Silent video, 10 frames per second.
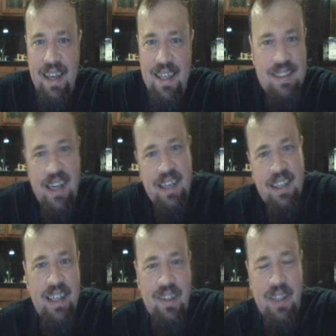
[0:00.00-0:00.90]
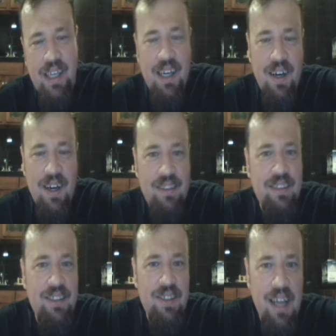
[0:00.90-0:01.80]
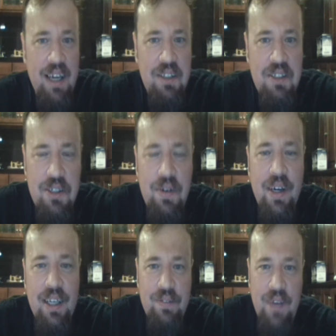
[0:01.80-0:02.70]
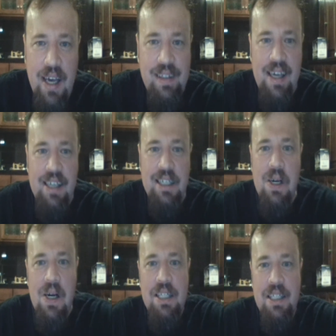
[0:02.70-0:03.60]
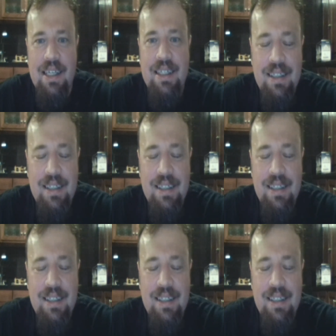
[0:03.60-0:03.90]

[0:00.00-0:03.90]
It's not illegal here. You're allowed to do it. In fact, they encourage it.